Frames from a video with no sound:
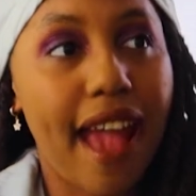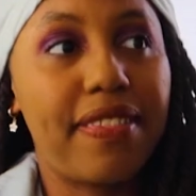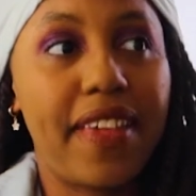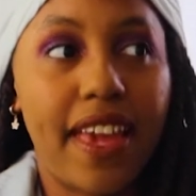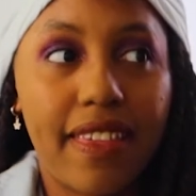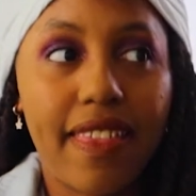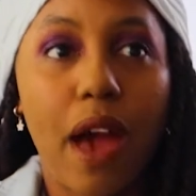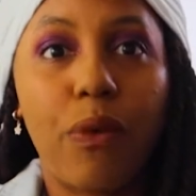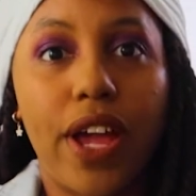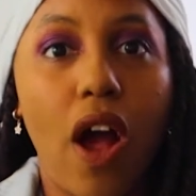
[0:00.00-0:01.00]
I think
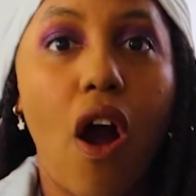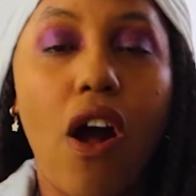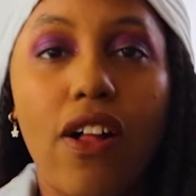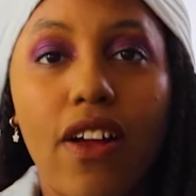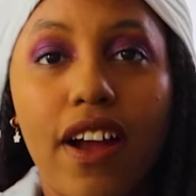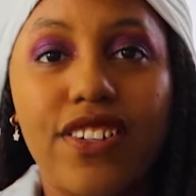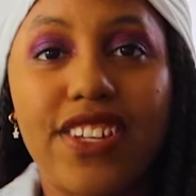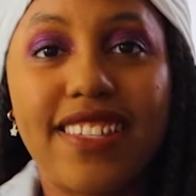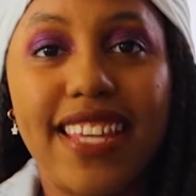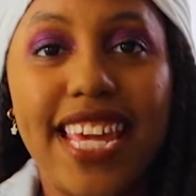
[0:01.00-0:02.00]
that we all are
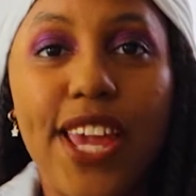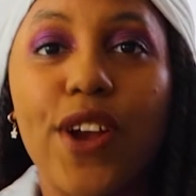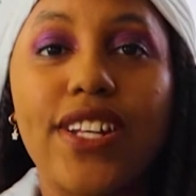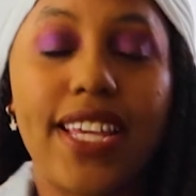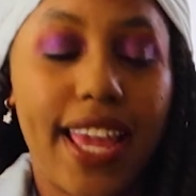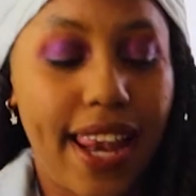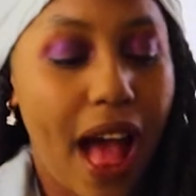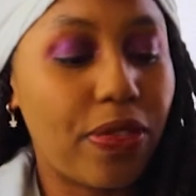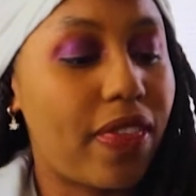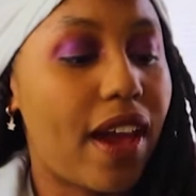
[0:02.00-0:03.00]
just eager to get
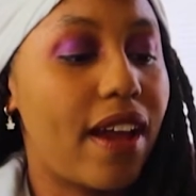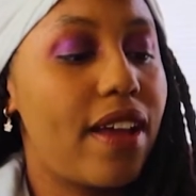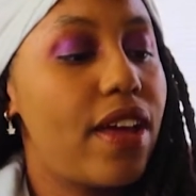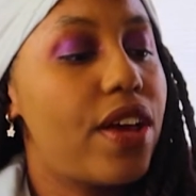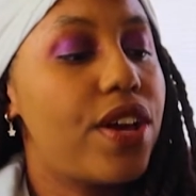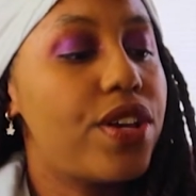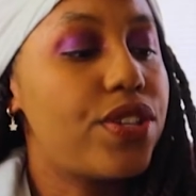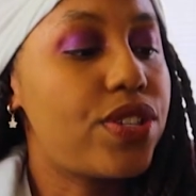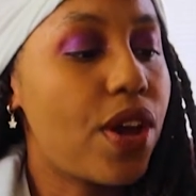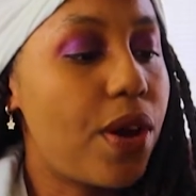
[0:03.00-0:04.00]
out there.
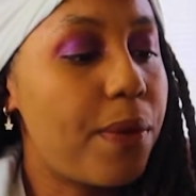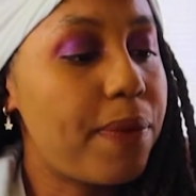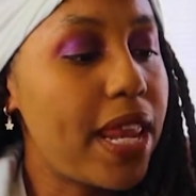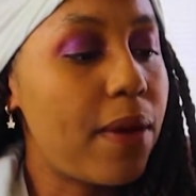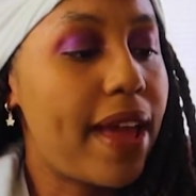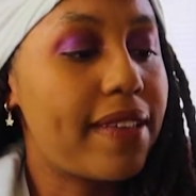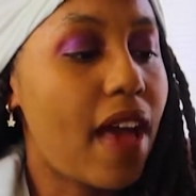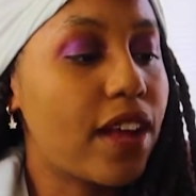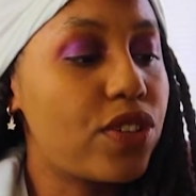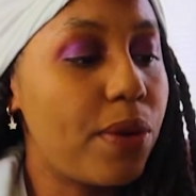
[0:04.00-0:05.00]
So anyways,
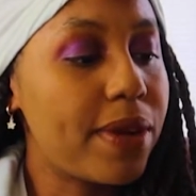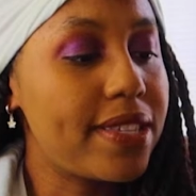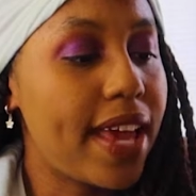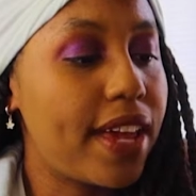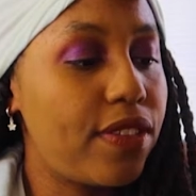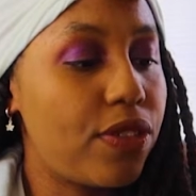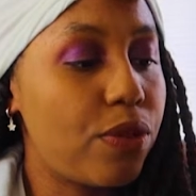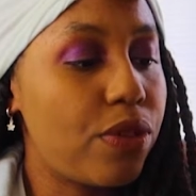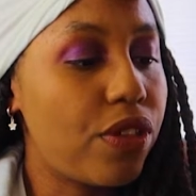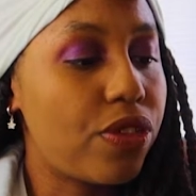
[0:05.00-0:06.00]
October 2nd
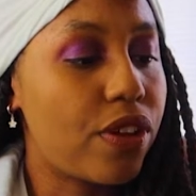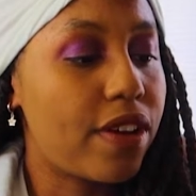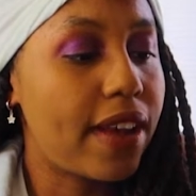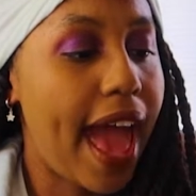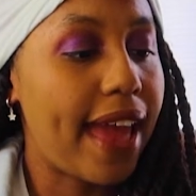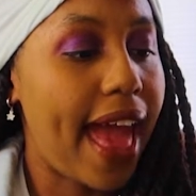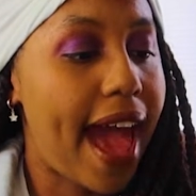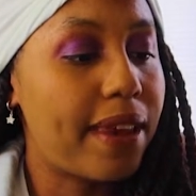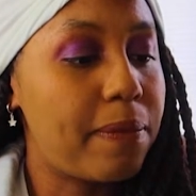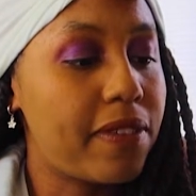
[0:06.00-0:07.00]
through the 3rd at
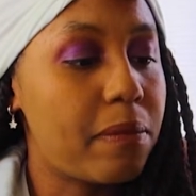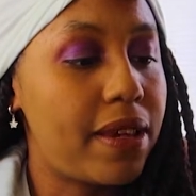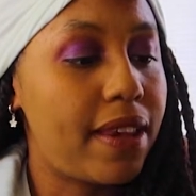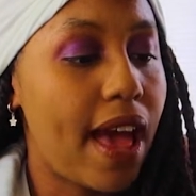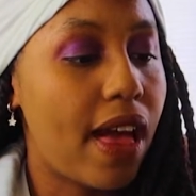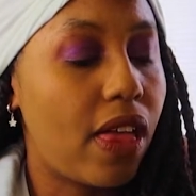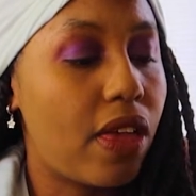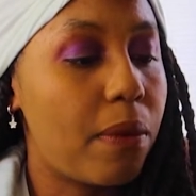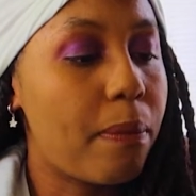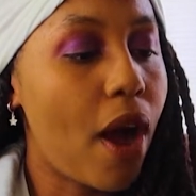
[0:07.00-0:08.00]
Addams
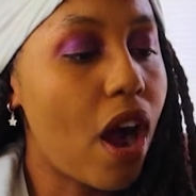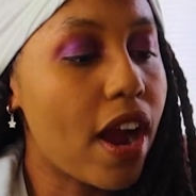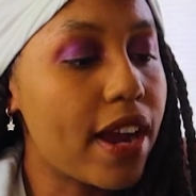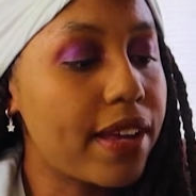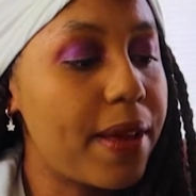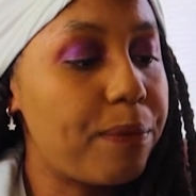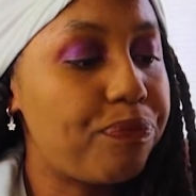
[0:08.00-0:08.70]
Medill Park.